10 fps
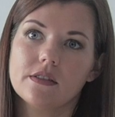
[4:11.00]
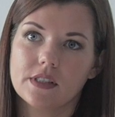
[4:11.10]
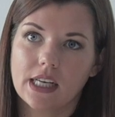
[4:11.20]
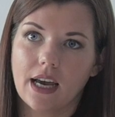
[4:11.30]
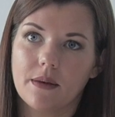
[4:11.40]
of
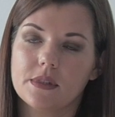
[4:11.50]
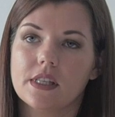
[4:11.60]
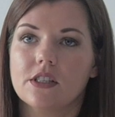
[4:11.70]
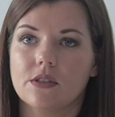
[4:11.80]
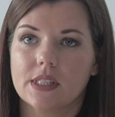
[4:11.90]
times
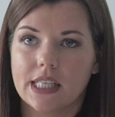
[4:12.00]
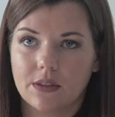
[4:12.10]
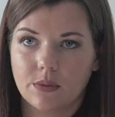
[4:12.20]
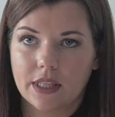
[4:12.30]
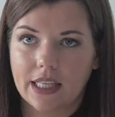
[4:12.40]
that she was
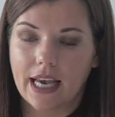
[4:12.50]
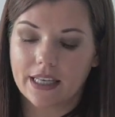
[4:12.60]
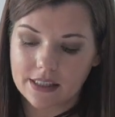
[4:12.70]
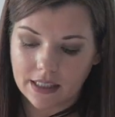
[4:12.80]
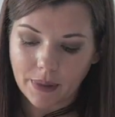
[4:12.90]
hit with the
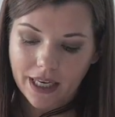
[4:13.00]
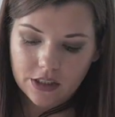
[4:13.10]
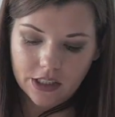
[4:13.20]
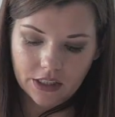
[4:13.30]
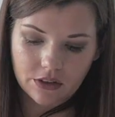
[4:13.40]
axe. And I'm
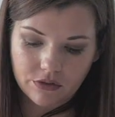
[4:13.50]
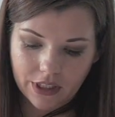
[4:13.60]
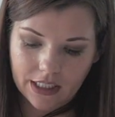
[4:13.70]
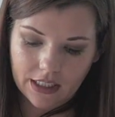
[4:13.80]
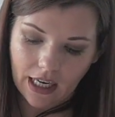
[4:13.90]
actually going to
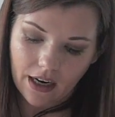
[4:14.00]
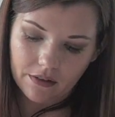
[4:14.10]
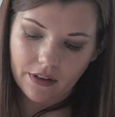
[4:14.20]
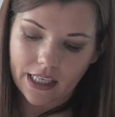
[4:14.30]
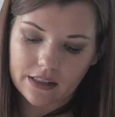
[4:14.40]
read it out
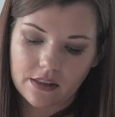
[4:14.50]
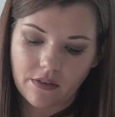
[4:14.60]
of the hex of